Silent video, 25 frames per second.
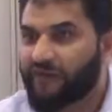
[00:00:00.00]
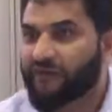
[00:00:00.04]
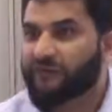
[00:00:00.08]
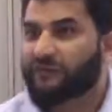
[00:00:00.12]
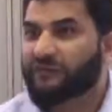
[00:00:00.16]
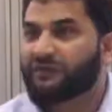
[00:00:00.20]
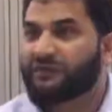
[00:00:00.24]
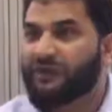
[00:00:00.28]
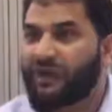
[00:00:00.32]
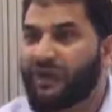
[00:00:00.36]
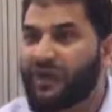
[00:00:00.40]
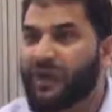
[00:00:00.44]

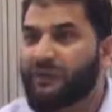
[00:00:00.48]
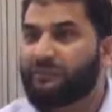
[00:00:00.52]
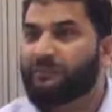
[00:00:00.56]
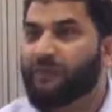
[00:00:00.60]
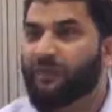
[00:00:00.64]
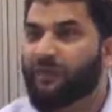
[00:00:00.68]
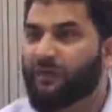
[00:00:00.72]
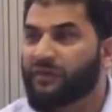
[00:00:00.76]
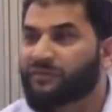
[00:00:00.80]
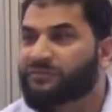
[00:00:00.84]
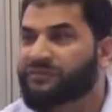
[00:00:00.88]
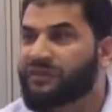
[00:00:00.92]
So
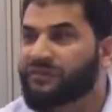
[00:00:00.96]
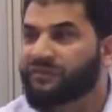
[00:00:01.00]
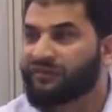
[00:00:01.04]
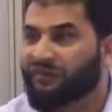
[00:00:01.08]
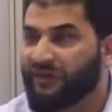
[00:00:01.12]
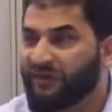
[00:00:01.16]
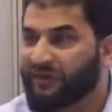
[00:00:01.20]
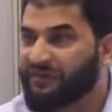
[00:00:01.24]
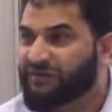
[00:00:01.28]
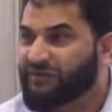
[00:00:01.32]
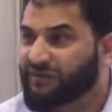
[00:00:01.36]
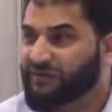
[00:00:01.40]
they posed a
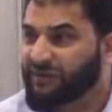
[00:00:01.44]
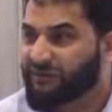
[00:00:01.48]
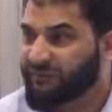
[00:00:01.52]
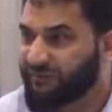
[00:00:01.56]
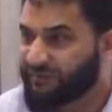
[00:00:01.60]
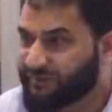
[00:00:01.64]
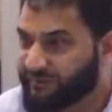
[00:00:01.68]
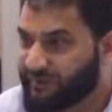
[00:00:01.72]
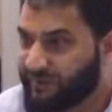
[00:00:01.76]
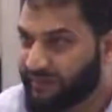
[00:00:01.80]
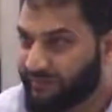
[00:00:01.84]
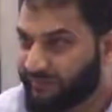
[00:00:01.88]
threat to the
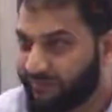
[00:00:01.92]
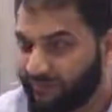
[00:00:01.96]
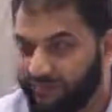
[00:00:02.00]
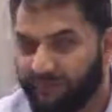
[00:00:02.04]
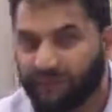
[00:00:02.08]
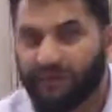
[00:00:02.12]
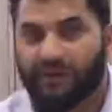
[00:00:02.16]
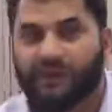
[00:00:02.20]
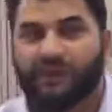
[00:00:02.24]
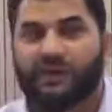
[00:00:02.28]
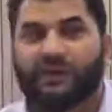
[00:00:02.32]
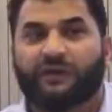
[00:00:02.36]

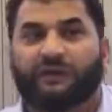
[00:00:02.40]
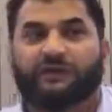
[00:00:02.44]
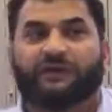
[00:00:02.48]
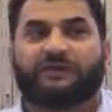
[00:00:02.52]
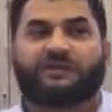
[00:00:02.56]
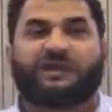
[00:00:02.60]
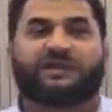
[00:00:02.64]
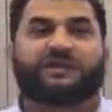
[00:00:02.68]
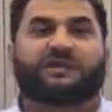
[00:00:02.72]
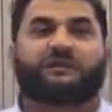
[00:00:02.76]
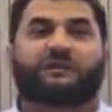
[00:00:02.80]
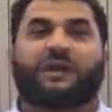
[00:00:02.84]
Muslims.
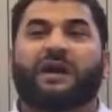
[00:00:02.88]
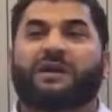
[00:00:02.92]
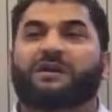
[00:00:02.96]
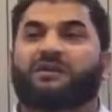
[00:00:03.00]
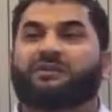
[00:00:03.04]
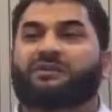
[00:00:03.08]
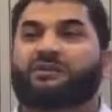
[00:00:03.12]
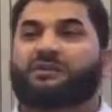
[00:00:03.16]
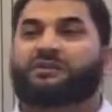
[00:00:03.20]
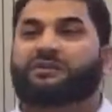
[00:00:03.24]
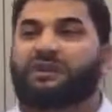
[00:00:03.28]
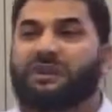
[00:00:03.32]
So this is why
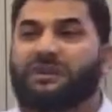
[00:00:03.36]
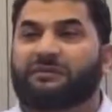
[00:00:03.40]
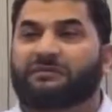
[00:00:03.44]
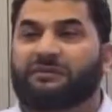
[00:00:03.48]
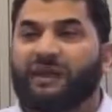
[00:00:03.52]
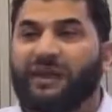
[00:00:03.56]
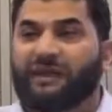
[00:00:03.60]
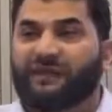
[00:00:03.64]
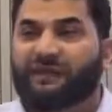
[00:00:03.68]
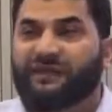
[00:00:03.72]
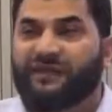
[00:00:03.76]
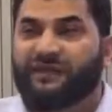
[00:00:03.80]

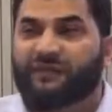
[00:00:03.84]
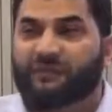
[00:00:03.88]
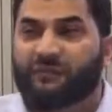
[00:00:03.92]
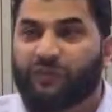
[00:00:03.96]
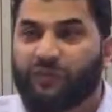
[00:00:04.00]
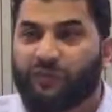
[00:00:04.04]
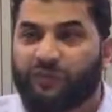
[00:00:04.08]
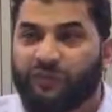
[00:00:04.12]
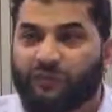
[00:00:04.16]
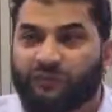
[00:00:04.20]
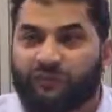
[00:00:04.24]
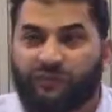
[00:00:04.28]
Nuruddin made this
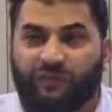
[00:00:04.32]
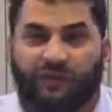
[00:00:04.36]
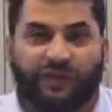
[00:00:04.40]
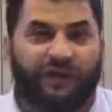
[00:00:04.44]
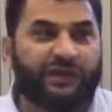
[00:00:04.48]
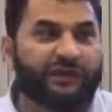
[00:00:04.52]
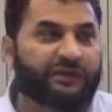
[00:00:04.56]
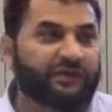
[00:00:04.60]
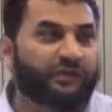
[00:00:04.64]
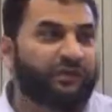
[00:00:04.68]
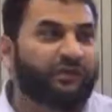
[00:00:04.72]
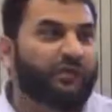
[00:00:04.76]
move.
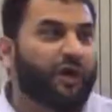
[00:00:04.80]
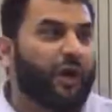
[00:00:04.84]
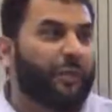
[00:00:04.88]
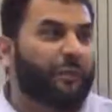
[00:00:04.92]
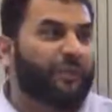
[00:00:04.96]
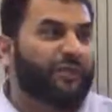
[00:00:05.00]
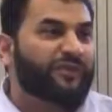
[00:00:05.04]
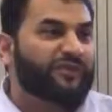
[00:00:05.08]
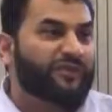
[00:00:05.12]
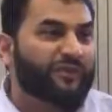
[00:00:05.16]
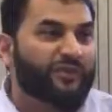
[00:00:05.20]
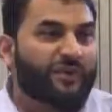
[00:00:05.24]
He took
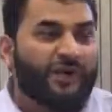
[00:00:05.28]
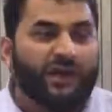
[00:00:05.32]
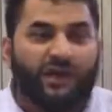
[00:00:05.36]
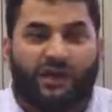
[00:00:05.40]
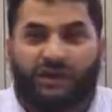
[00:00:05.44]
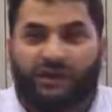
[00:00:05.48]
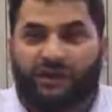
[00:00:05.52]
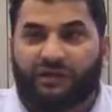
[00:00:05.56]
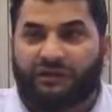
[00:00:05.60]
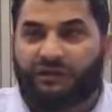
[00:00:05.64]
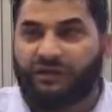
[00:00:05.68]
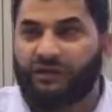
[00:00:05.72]

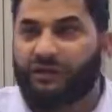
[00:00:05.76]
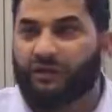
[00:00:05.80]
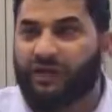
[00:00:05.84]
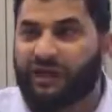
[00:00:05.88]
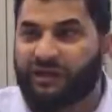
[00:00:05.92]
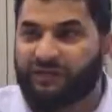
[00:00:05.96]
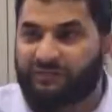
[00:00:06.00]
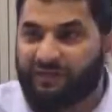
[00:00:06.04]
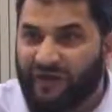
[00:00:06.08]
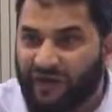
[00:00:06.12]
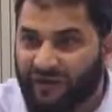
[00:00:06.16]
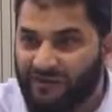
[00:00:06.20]

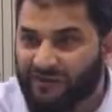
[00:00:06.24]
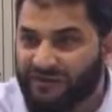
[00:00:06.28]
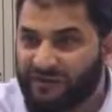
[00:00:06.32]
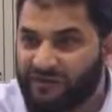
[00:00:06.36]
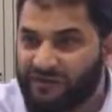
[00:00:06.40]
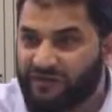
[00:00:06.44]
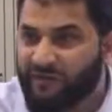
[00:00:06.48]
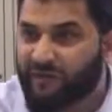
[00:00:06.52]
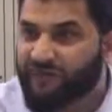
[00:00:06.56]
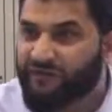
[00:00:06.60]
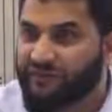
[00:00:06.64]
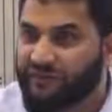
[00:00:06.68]

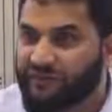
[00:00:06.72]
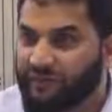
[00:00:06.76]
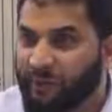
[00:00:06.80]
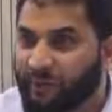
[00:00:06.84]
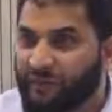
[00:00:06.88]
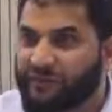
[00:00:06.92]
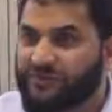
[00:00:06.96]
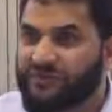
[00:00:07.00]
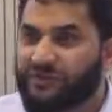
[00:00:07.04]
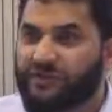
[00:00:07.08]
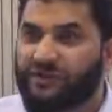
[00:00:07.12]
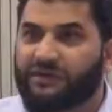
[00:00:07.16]
advantage of this
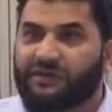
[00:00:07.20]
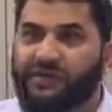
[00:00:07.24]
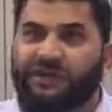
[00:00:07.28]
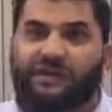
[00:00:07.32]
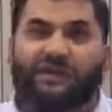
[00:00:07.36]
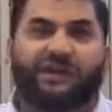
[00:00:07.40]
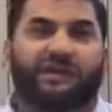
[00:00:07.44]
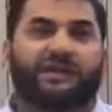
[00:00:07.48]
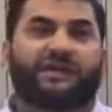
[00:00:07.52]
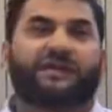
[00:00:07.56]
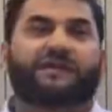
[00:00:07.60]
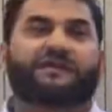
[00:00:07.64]

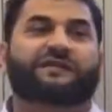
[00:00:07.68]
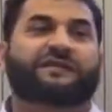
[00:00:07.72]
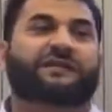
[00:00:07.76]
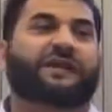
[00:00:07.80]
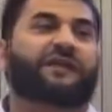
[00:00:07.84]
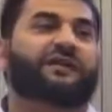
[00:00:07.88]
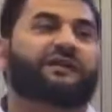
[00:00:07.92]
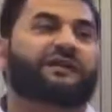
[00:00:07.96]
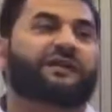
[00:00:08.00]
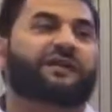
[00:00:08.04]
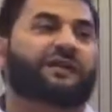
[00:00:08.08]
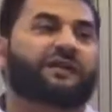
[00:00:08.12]
opportunity. He
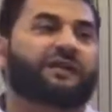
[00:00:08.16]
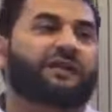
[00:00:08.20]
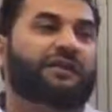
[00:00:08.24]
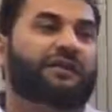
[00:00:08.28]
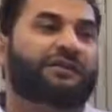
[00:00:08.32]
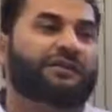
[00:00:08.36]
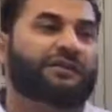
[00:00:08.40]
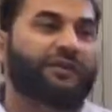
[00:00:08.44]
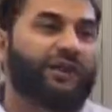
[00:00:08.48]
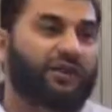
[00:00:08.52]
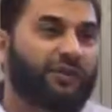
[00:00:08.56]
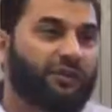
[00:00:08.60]
sent
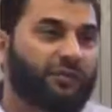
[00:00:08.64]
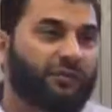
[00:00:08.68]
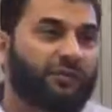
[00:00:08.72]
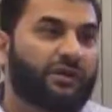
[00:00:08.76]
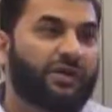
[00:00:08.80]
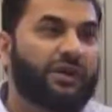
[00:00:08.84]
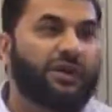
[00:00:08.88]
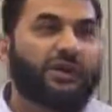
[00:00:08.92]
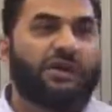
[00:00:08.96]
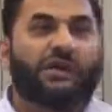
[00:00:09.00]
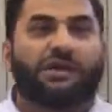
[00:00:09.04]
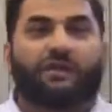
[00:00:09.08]

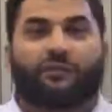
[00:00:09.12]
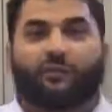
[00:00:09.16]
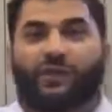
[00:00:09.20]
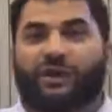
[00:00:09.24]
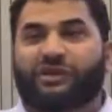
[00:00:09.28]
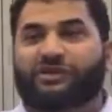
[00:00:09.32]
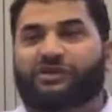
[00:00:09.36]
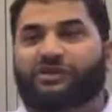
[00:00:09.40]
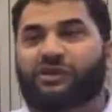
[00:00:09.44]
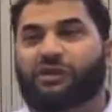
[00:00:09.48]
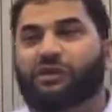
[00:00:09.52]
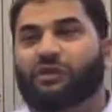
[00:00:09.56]
Shirku.
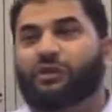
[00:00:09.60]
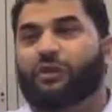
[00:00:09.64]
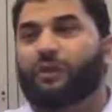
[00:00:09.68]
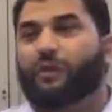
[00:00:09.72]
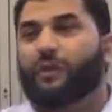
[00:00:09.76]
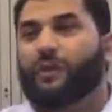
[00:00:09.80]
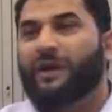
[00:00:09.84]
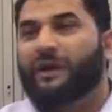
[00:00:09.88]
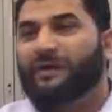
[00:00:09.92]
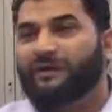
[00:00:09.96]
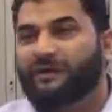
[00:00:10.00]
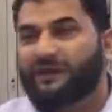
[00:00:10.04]
With
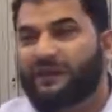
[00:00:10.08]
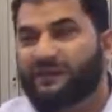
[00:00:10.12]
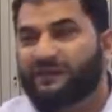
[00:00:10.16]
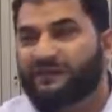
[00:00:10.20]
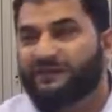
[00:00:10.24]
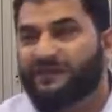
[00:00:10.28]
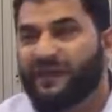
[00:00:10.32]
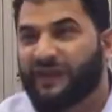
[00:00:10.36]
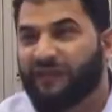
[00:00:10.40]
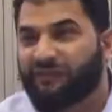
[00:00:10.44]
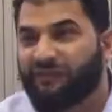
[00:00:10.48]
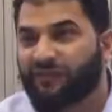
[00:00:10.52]
Shirku went
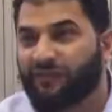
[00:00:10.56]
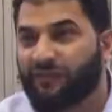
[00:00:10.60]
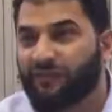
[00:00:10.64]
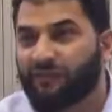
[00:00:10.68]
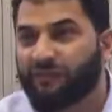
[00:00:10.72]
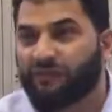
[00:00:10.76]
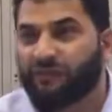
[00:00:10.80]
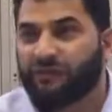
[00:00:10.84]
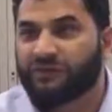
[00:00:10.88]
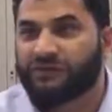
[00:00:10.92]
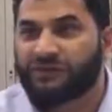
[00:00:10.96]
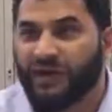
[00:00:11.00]
his
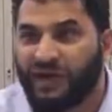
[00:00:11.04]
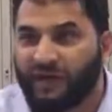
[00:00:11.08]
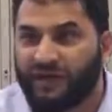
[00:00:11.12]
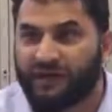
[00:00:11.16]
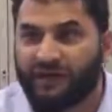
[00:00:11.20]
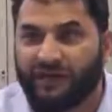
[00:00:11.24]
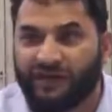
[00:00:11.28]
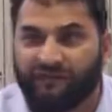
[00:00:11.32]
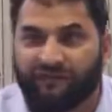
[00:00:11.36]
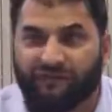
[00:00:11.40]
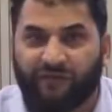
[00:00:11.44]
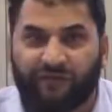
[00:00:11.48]
nephew,
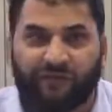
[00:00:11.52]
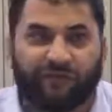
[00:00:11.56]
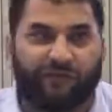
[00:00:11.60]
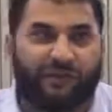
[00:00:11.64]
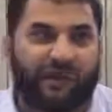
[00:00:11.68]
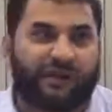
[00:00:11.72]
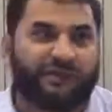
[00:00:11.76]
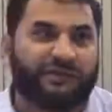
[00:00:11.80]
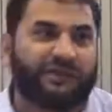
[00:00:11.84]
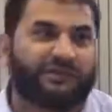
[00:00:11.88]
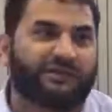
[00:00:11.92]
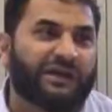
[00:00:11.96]
young
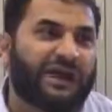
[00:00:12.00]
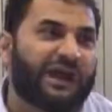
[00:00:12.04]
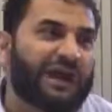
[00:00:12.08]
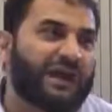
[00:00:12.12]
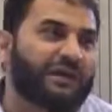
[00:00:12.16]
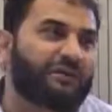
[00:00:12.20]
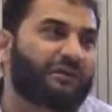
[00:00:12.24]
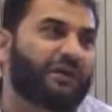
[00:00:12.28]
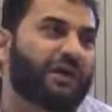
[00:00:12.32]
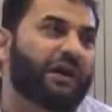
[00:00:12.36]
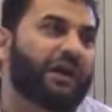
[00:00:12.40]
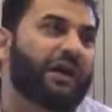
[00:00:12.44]
nephew at the
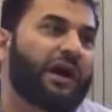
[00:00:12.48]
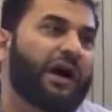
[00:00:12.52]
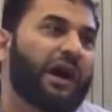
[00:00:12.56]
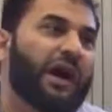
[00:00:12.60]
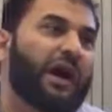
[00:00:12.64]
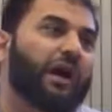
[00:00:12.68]
time.